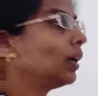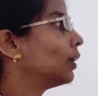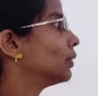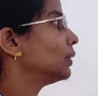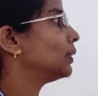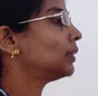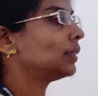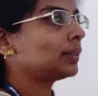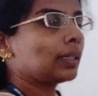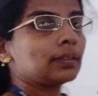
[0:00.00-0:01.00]
This is the
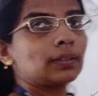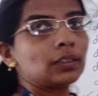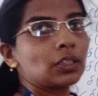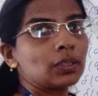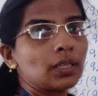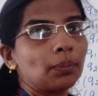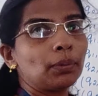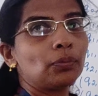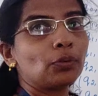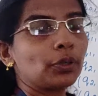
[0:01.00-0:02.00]
transition
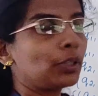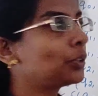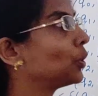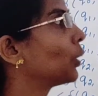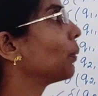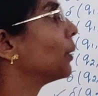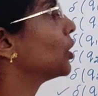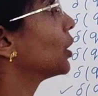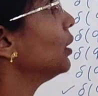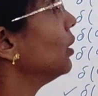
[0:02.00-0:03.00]
table for your Turing
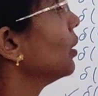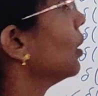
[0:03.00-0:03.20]
machine.